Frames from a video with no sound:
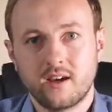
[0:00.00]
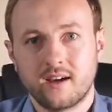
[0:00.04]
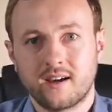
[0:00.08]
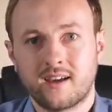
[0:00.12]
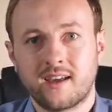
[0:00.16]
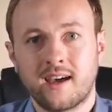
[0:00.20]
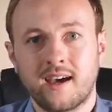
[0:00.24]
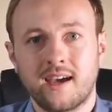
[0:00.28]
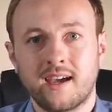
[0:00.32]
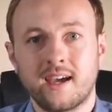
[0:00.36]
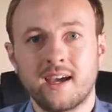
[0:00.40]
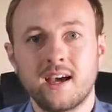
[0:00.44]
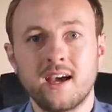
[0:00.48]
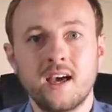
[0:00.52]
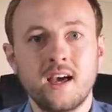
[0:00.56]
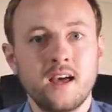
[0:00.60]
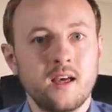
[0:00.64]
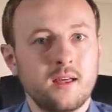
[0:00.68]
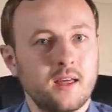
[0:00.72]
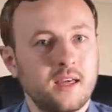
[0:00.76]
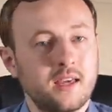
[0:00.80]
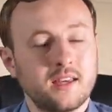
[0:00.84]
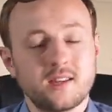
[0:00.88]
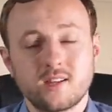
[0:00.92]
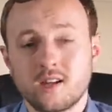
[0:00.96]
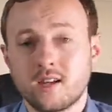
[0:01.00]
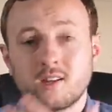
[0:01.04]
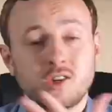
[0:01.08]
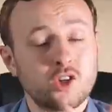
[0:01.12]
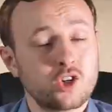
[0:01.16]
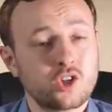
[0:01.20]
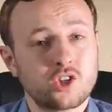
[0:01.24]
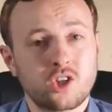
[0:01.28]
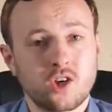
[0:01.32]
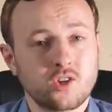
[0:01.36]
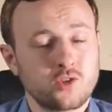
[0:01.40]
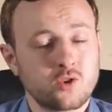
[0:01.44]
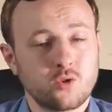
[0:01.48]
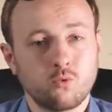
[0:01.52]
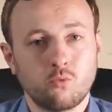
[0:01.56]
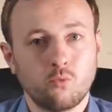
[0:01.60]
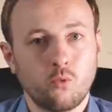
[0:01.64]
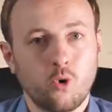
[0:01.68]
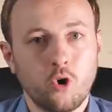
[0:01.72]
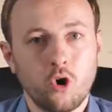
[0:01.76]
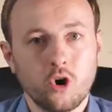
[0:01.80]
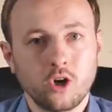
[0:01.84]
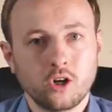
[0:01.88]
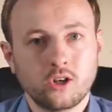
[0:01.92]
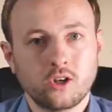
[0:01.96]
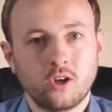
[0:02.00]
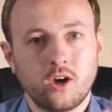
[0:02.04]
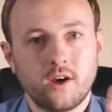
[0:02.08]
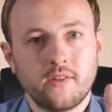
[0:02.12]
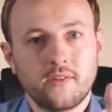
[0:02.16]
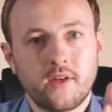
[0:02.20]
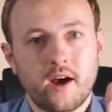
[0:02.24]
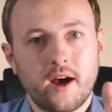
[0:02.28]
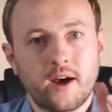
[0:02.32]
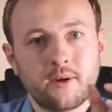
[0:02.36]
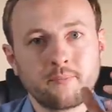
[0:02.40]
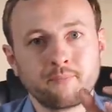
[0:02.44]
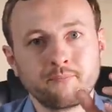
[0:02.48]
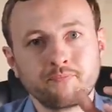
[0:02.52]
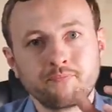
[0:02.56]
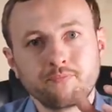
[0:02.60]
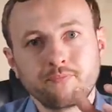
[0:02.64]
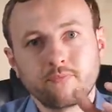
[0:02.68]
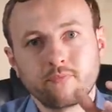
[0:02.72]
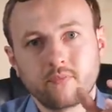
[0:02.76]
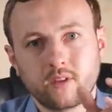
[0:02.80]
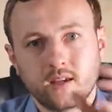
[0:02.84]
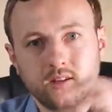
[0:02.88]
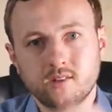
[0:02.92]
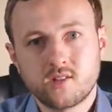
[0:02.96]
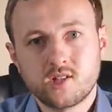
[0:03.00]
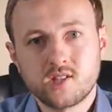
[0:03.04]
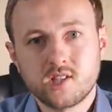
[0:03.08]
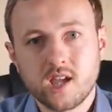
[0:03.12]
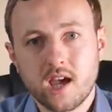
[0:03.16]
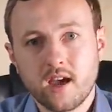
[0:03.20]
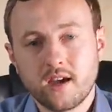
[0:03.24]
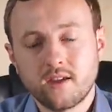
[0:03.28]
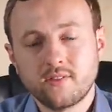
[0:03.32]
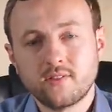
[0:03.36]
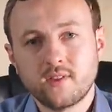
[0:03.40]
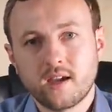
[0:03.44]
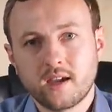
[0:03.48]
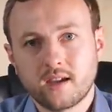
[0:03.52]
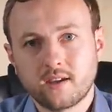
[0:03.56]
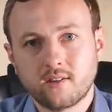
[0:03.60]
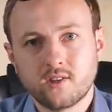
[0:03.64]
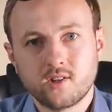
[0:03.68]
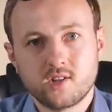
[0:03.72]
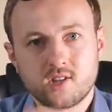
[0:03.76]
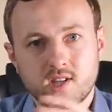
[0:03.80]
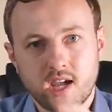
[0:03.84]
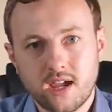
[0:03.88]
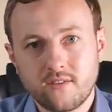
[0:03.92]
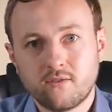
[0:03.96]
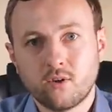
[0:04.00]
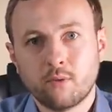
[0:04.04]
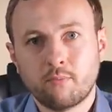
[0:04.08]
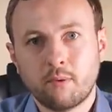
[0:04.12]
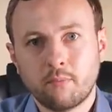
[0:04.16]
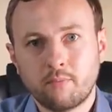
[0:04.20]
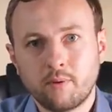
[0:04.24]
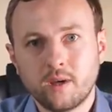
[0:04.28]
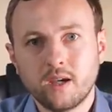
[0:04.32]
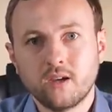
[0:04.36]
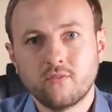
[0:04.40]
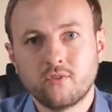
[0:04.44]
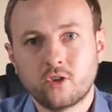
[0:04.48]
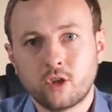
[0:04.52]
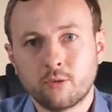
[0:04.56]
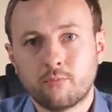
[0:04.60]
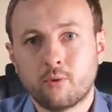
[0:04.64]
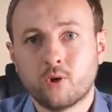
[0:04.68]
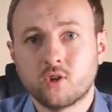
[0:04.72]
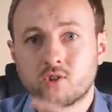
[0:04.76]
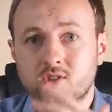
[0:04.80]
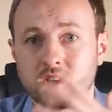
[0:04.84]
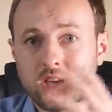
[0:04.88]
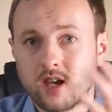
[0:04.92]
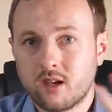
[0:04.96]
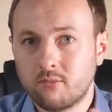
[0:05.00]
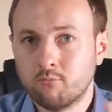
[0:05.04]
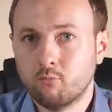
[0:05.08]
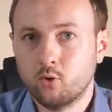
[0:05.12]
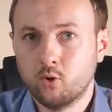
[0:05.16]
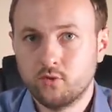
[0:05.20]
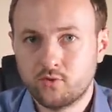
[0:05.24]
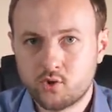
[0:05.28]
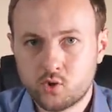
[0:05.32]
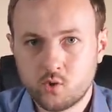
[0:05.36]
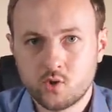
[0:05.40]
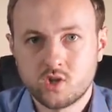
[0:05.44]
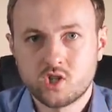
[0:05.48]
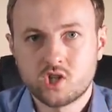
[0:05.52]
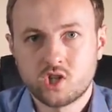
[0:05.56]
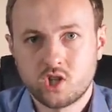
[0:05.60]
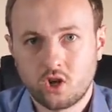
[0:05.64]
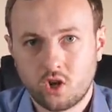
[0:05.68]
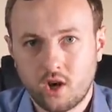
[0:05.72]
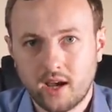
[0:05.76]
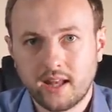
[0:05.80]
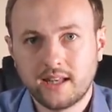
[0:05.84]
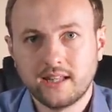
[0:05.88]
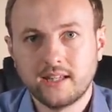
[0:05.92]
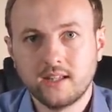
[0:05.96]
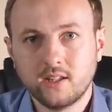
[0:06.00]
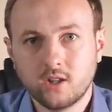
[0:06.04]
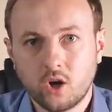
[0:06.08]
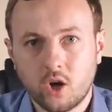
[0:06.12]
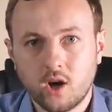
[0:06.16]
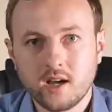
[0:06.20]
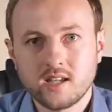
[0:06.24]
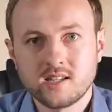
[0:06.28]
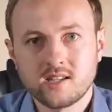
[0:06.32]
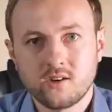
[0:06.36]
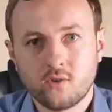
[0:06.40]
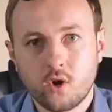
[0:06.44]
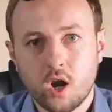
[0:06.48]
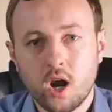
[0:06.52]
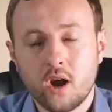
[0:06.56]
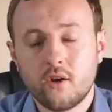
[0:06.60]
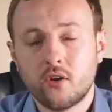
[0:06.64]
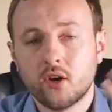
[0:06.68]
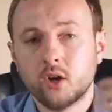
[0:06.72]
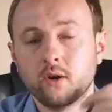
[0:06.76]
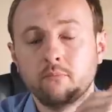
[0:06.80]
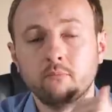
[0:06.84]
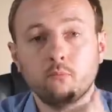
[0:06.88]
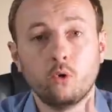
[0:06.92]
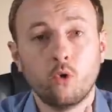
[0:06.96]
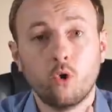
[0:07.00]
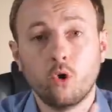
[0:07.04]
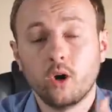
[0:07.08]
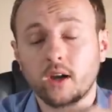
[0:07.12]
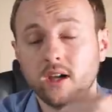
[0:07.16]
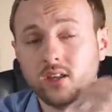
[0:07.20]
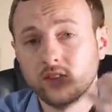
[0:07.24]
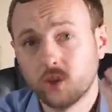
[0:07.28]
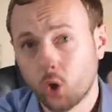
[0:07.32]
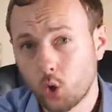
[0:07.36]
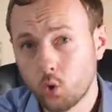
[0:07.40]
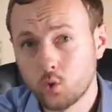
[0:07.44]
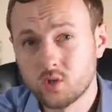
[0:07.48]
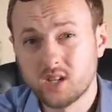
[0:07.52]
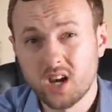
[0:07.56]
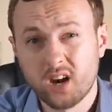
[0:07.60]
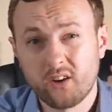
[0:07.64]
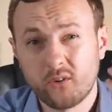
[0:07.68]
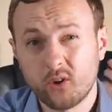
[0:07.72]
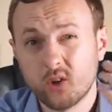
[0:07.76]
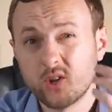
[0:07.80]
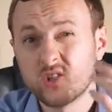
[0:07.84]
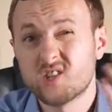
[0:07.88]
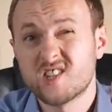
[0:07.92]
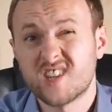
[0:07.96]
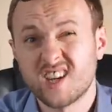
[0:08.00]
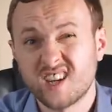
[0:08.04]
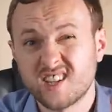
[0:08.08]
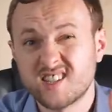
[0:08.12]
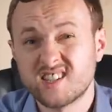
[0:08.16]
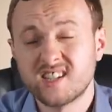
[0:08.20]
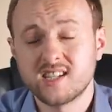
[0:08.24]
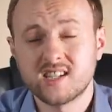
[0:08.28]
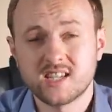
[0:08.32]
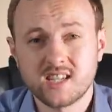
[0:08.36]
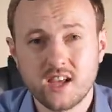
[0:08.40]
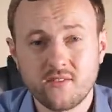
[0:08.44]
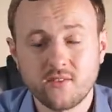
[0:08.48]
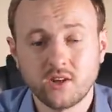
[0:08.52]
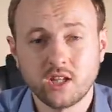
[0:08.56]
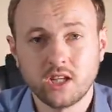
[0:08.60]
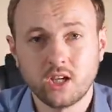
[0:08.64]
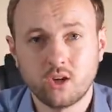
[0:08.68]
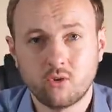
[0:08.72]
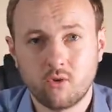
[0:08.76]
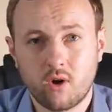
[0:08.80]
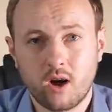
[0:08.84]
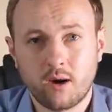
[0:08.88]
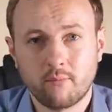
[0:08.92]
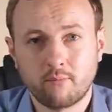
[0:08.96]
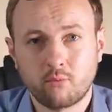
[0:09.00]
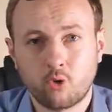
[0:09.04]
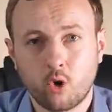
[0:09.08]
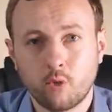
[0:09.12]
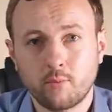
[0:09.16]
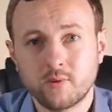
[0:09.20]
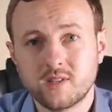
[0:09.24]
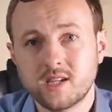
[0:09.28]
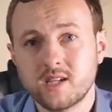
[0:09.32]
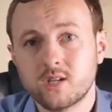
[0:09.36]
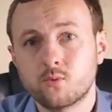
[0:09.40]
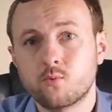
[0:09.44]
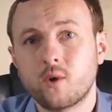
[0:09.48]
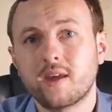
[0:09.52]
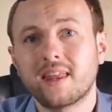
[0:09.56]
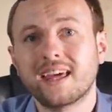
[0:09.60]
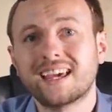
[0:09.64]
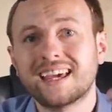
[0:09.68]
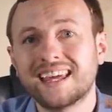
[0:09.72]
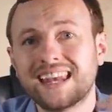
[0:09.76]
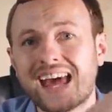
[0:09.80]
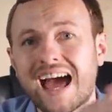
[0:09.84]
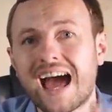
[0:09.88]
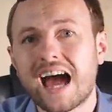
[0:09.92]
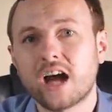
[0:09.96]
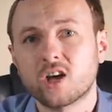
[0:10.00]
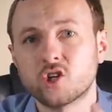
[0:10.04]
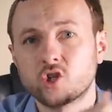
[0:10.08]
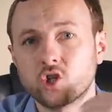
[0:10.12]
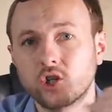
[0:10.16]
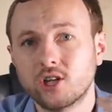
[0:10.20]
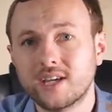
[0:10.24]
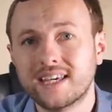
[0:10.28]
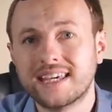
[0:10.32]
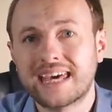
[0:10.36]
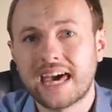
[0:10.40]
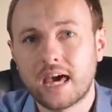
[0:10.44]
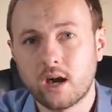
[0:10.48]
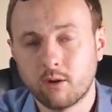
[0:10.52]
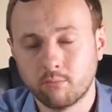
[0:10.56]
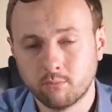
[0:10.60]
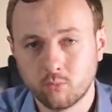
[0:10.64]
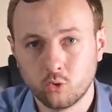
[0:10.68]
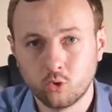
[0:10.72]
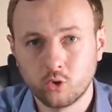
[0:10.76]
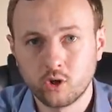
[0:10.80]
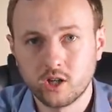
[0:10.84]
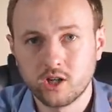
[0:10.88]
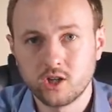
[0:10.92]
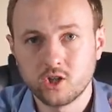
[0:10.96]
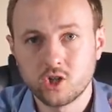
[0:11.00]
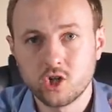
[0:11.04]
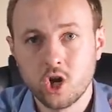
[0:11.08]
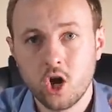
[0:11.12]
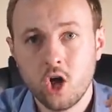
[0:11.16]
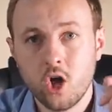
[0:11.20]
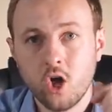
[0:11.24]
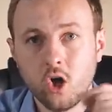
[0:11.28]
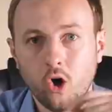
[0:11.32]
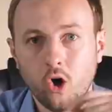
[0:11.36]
Okay, it just doesn't work like that. Instead, they're going to save up a bit of a deposit and move to a slightly nicer area, more in those areas, 60, 70 grand properties where they can actually get a mortgage.